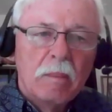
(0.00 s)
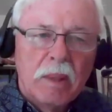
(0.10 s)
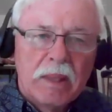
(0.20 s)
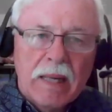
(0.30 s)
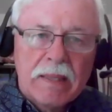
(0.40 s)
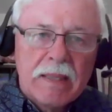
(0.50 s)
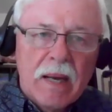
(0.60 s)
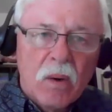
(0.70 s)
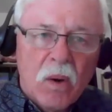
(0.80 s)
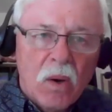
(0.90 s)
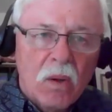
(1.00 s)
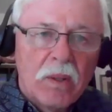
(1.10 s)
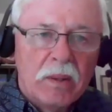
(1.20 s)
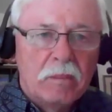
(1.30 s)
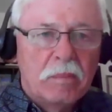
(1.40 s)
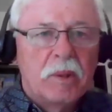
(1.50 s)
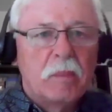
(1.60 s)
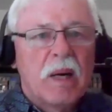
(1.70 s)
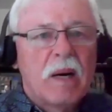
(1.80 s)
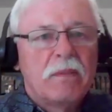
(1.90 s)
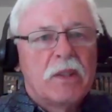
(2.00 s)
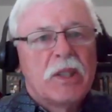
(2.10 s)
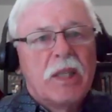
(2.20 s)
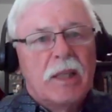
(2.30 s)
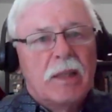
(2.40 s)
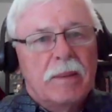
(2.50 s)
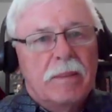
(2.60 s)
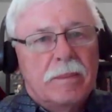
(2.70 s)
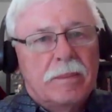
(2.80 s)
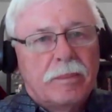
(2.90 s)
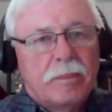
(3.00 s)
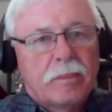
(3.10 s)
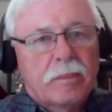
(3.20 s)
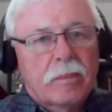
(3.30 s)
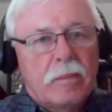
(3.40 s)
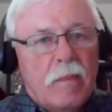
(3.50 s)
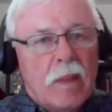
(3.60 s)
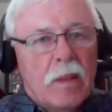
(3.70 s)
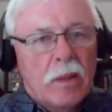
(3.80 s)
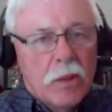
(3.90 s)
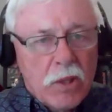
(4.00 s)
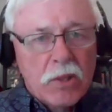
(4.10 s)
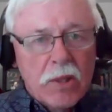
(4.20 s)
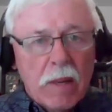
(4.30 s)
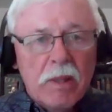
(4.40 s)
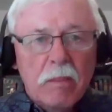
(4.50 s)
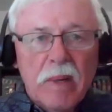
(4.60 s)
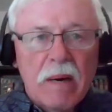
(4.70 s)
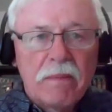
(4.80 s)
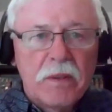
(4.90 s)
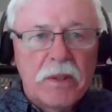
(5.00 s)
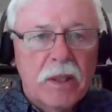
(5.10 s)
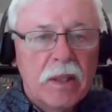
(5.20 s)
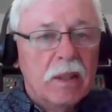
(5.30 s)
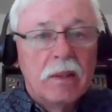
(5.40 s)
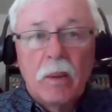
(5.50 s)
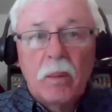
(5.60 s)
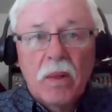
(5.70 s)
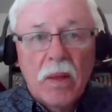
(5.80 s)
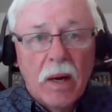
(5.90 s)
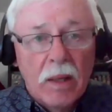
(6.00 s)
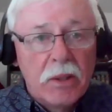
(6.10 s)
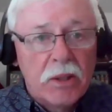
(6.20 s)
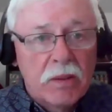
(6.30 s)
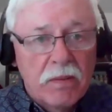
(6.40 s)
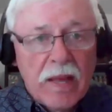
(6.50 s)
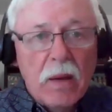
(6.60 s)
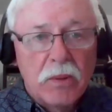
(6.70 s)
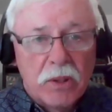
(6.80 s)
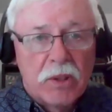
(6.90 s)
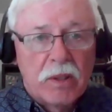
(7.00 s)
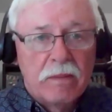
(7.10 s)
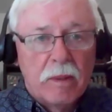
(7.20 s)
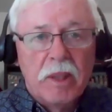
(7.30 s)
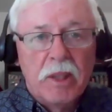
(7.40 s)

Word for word: But that's not all that the prophets did. You see, some of the prophets, there were hundreds of thousands of them in